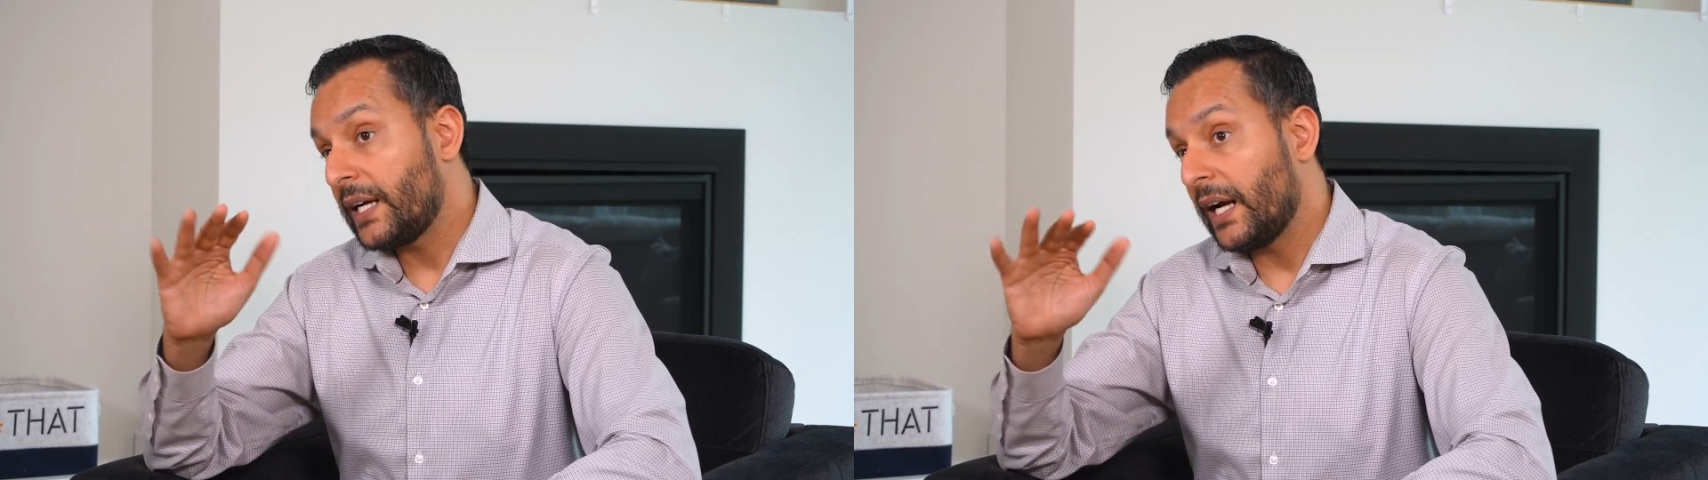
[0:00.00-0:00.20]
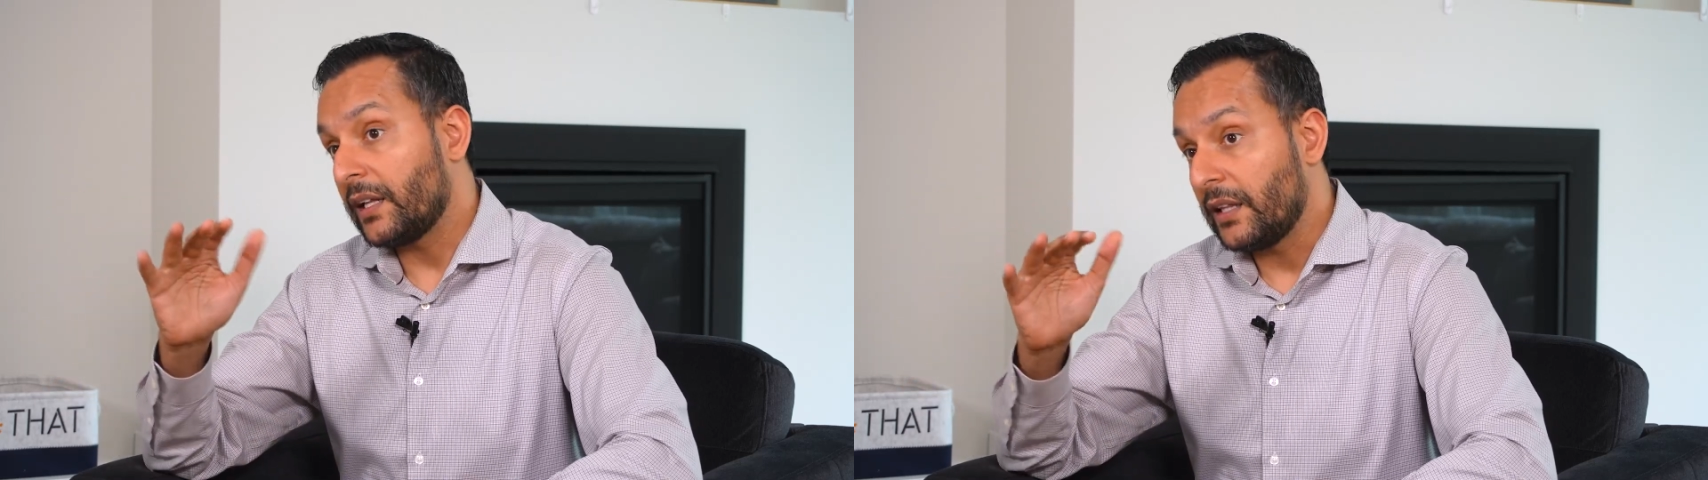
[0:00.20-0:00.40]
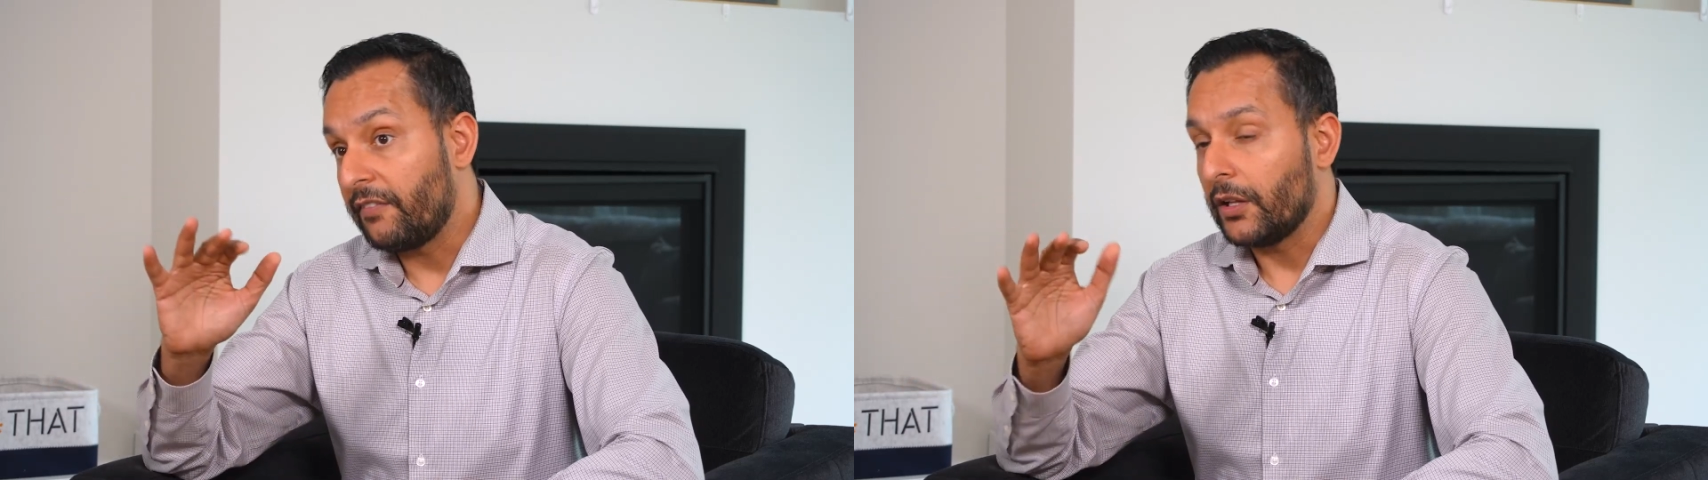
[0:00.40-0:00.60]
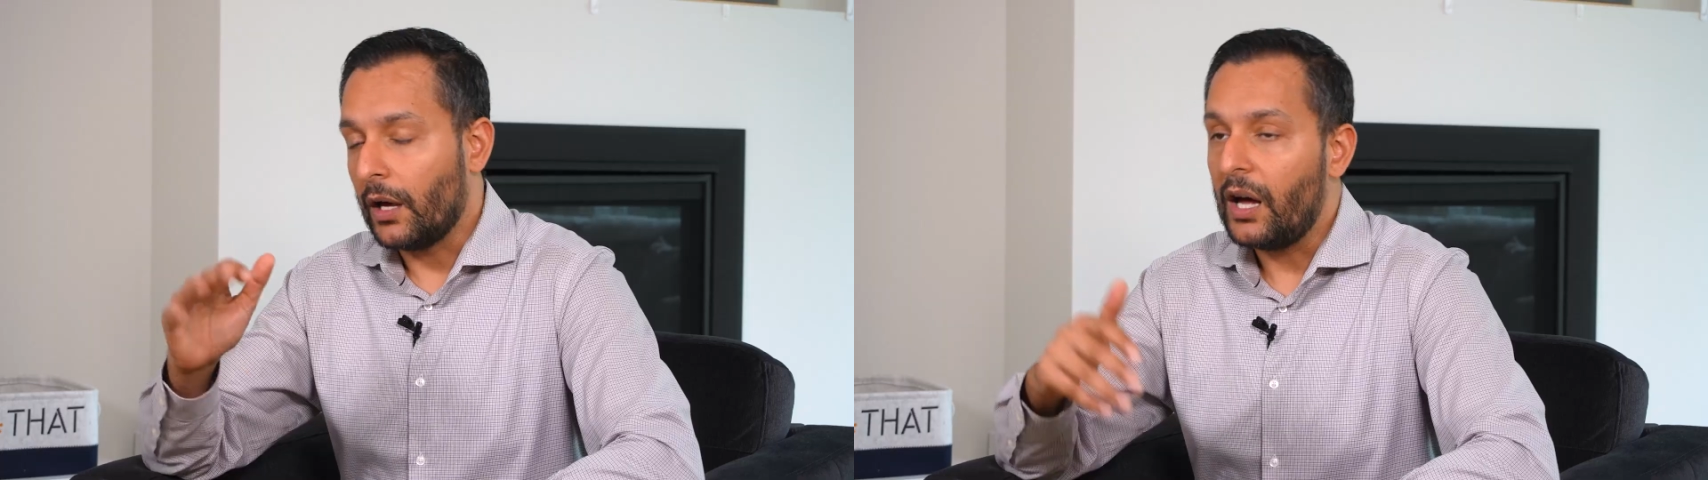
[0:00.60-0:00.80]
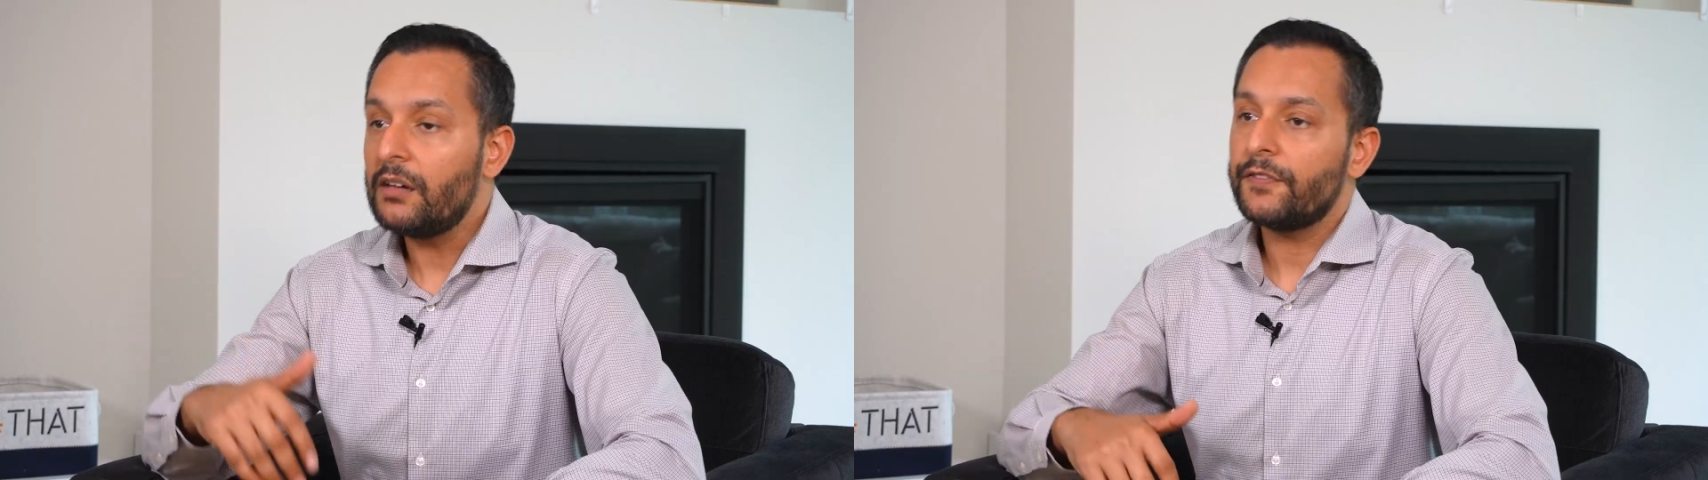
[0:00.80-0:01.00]
kind of level
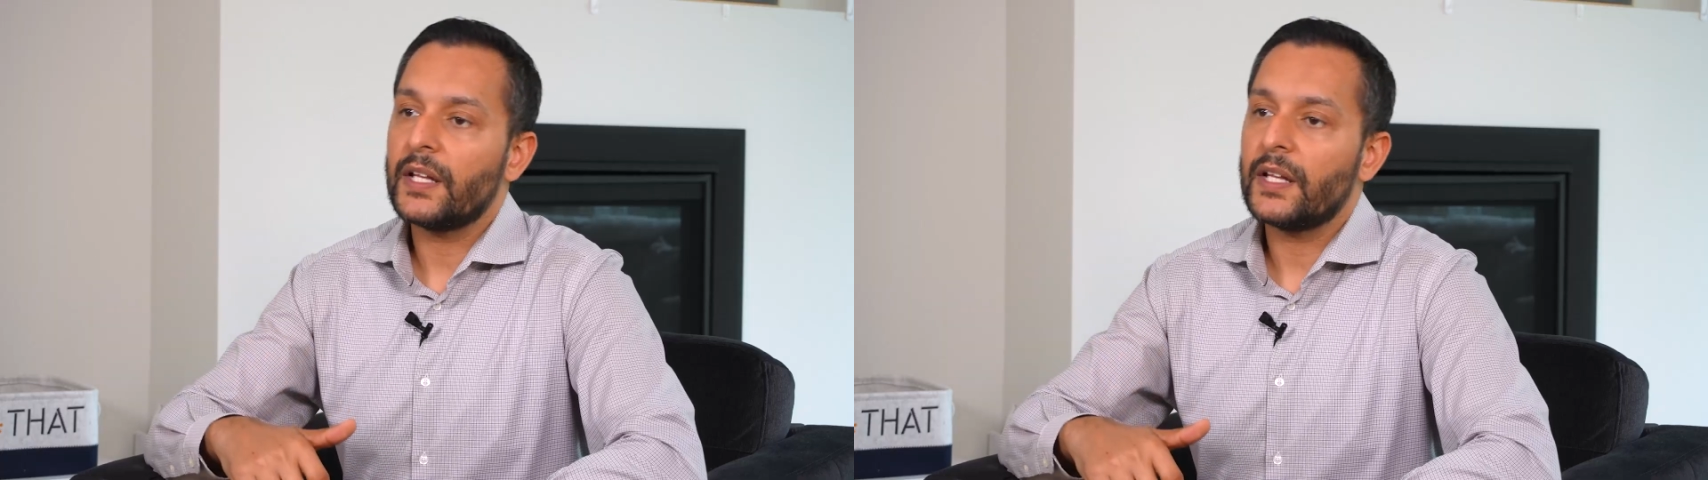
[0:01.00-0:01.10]
off,